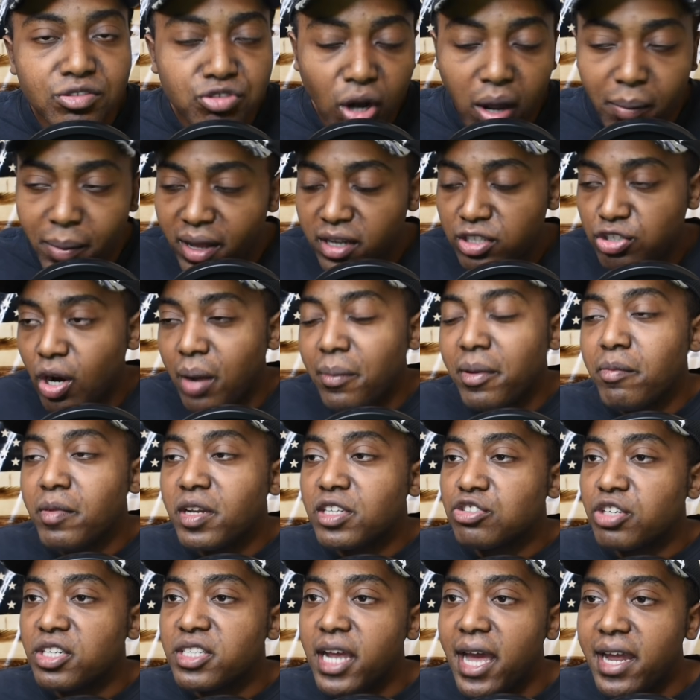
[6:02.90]
Trump
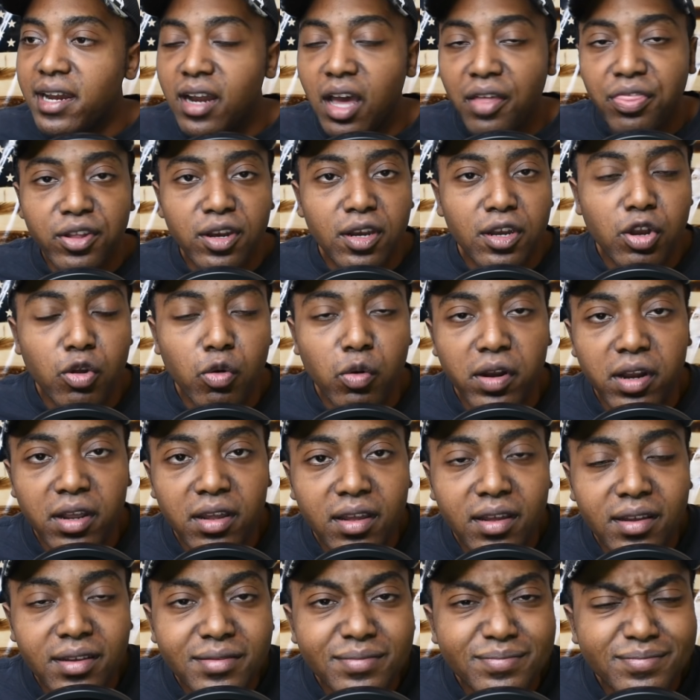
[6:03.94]
administration had nothing to do with
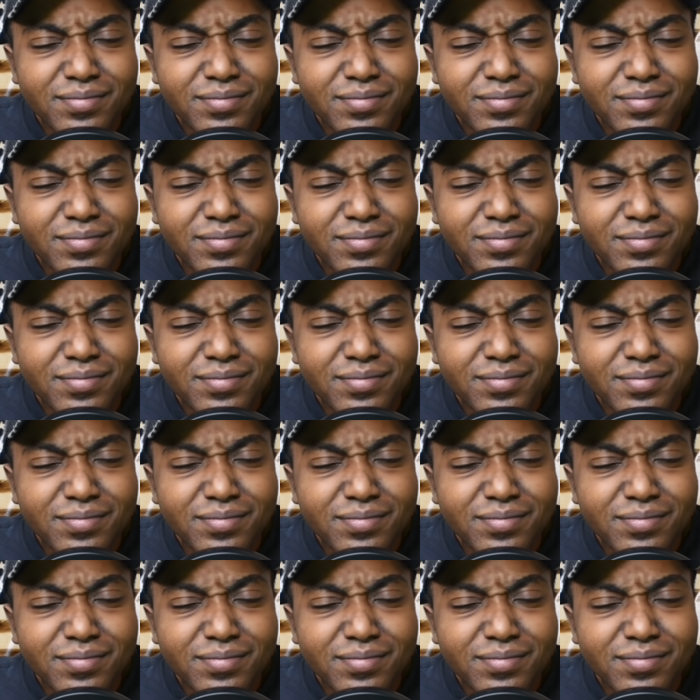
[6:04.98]
it.